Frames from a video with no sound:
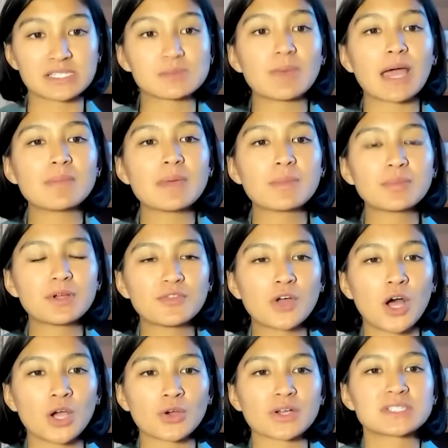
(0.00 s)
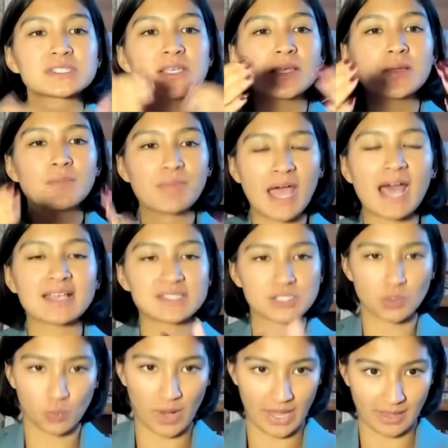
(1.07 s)
my member of Congress passed
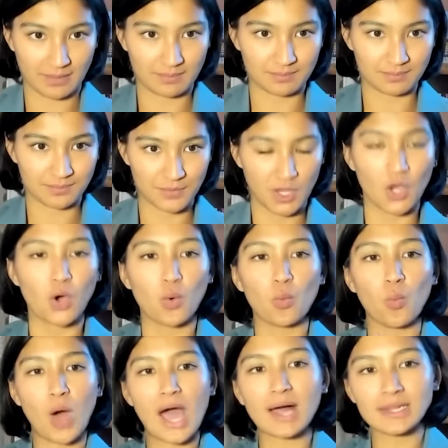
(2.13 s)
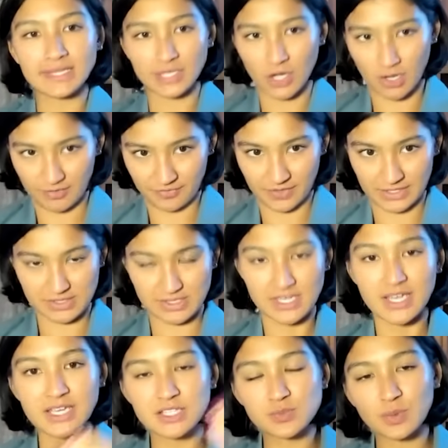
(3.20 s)
away while in office.
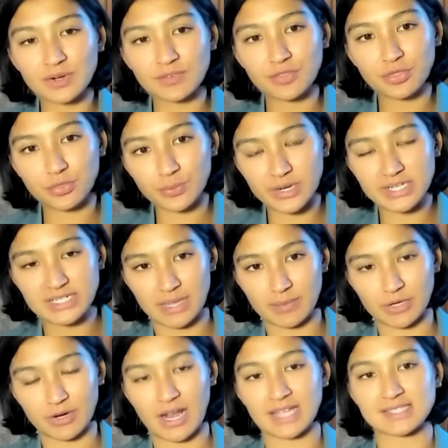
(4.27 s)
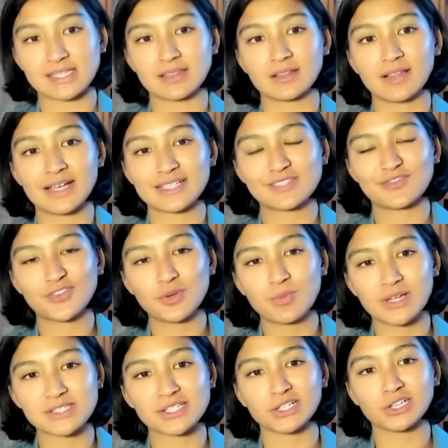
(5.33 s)
He's one of 3 Democrats in the last few
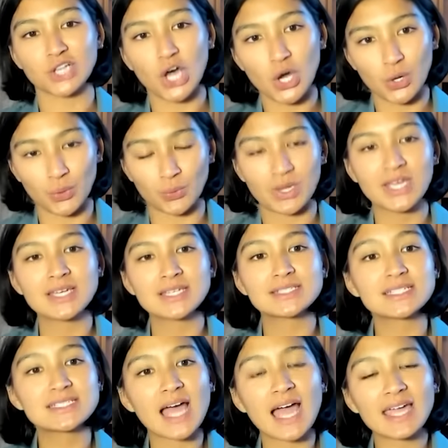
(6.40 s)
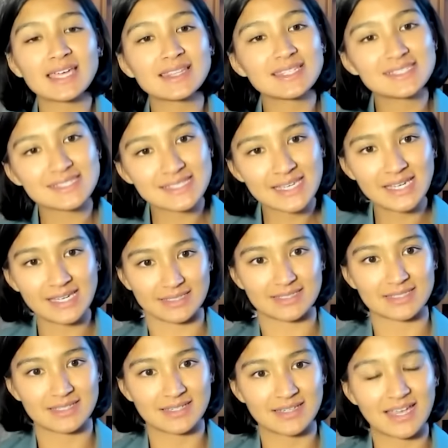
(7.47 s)
months alone to die in the seat
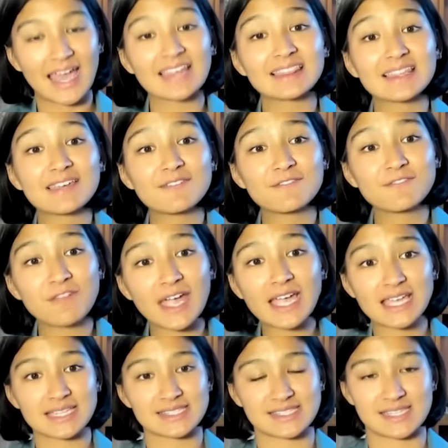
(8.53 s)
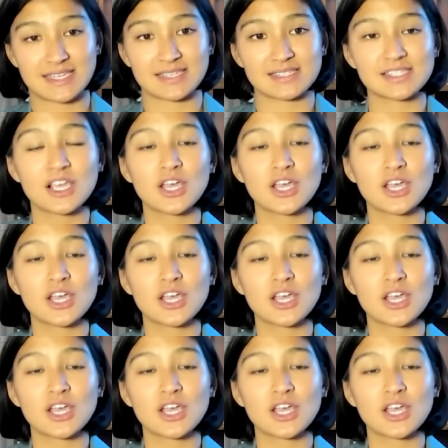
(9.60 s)
and leave vacancies,